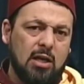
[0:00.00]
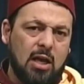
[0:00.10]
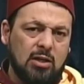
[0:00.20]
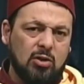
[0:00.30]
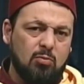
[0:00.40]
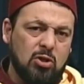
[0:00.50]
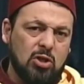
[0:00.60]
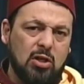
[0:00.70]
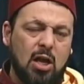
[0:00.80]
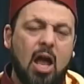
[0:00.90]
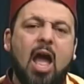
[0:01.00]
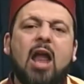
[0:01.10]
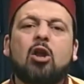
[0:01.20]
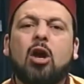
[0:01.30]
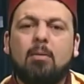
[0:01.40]
and submission
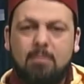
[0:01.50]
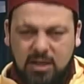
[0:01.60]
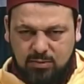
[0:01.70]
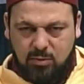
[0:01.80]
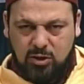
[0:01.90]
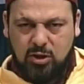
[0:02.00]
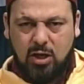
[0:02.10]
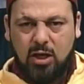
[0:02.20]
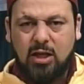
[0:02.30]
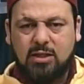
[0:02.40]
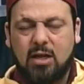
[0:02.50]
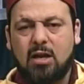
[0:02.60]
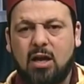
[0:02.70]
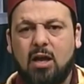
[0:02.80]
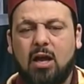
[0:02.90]
and commitment is
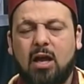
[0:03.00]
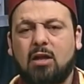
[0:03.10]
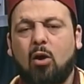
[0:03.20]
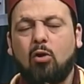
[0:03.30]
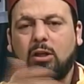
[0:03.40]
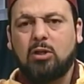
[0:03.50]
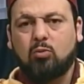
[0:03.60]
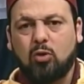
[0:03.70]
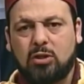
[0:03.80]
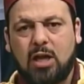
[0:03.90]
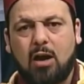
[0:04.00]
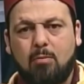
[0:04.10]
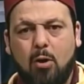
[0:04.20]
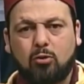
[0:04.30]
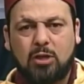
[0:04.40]
an, uh, uh, all these words are
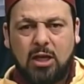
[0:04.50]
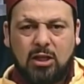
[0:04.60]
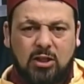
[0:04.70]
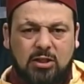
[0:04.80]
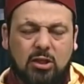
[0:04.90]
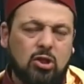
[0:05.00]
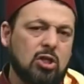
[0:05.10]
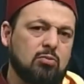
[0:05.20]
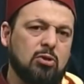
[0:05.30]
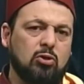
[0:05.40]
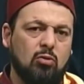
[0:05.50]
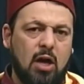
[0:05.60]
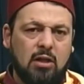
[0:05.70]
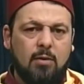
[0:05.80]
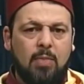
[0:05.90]
about this attachment to
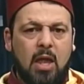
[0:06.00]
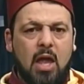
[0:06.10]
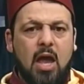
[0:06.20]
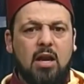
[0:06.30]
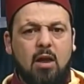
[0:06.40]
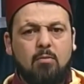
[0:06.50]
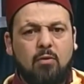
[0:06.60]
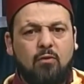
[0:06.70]
God. And number